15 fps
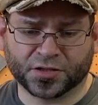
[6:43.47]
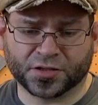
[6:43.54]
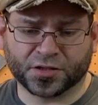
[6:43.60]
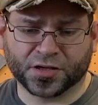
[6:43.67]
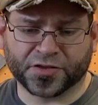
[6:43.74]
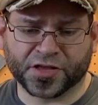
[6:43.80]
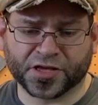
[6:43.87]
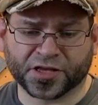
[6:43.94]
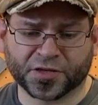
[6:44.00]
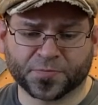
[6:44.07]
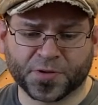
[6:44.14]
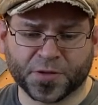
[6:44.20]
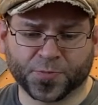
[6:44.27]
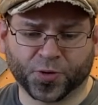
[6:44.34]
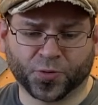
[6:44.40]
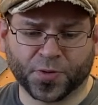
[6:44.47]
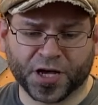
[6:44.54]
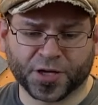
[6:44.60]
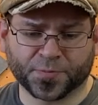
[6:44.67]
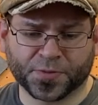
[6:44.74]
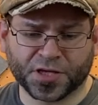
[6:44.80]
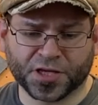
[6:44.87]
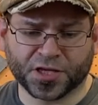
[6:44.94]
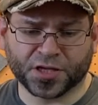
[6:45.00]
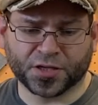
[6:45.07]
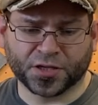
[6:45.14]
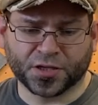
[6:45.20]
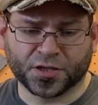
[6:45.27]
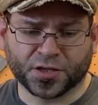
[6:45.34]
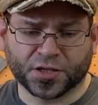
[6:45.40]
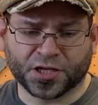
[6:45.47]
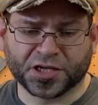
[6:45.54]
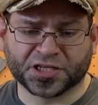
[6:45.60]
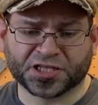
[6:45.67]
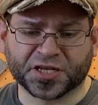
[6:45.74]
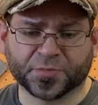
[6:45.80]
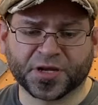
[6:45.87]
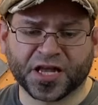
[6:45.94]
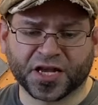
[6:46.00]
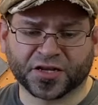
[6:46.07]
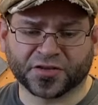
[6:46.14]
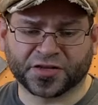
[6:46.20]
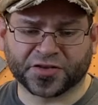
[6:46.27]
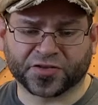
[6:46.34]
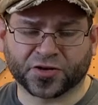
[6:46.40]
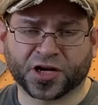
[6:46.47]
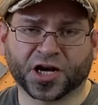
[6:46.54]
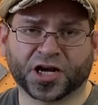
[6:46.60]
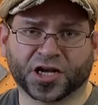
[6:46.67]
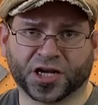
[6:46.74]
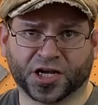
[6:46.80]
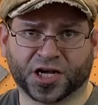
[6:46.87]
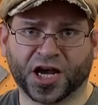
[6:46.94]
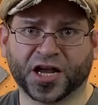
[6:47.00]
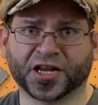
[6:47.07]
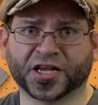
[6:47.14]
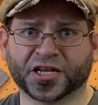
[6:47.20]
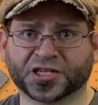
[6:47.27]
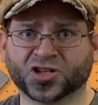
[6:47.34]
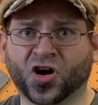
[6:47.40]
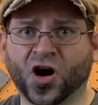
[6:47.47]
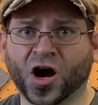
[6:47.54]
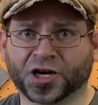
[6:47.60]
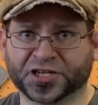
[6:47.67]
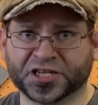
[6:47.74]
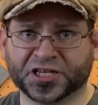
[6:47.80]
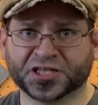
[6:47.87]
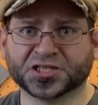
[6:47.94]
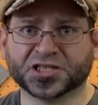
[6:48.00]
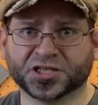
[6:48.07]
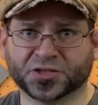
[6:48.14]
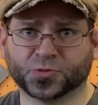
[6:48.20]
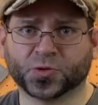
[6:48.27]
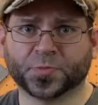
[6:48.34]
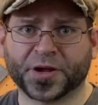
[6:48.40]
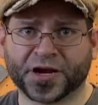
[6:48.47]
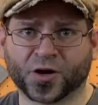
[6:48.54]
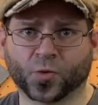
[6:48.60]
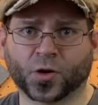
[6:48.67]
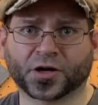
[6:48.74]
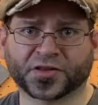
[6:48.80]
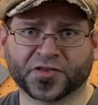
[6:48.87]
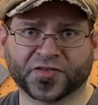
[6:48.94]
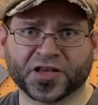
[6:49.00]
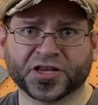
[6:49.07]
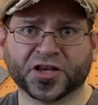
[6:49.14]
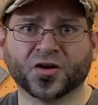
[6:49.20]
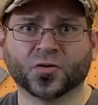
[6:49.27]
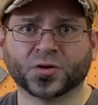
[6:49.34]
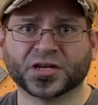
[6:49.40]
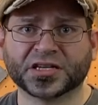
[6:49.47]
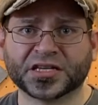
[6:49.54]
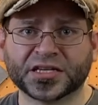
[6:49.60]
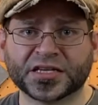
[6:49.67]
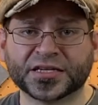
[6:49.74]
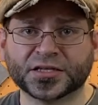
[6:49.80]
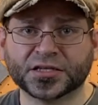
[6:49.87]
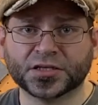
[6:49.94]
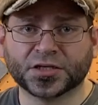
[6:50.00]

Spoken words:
I think that people might be intimidated that they're kind of get talked into repair work that they don't need.